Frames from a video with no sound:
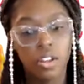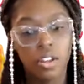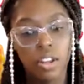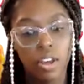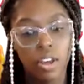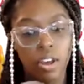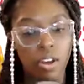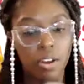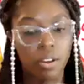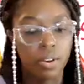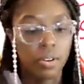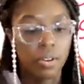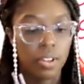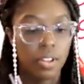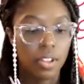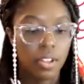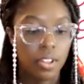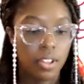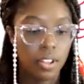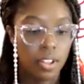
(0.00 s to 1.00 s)
Now,
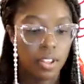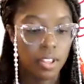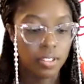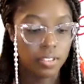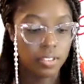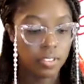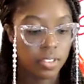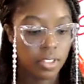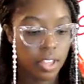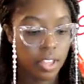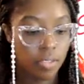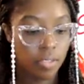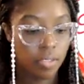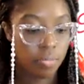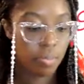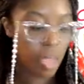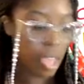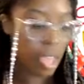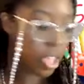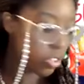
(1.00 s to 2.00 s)
let's see if
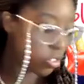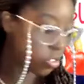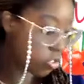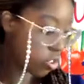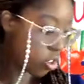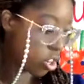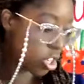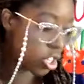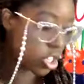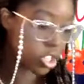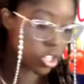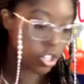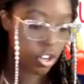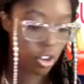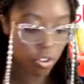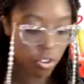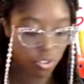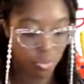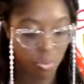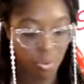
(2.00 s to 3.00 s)
Pastor Darnisha
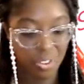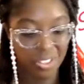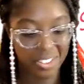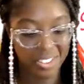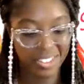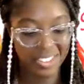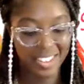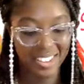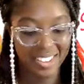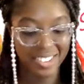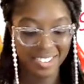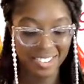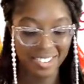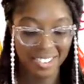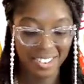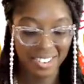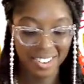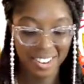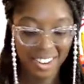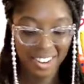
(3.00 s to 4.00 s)
knows where the
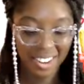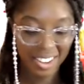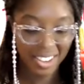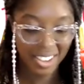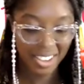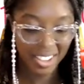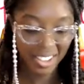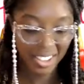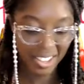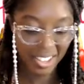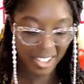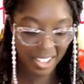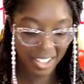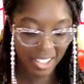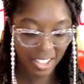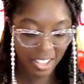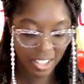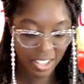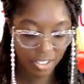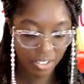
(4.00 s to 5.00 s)
center
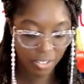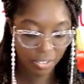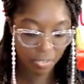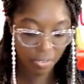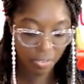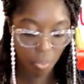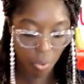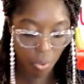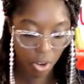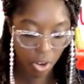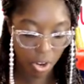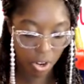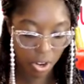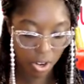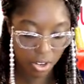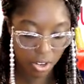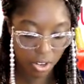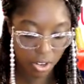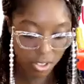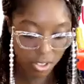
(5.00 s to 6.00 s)
is for.